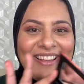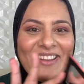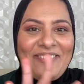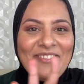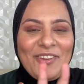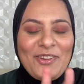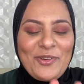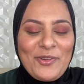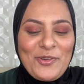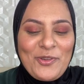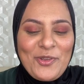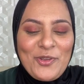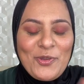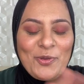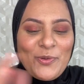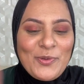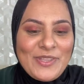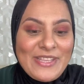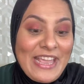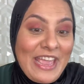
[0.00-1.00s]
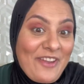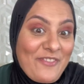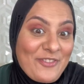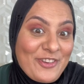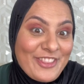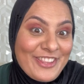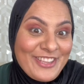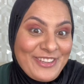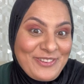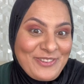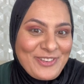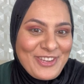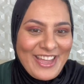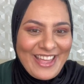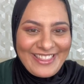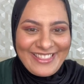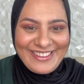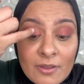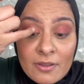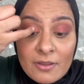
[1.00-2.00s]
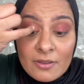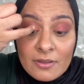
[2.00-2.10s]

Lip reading: We're going to use everything together.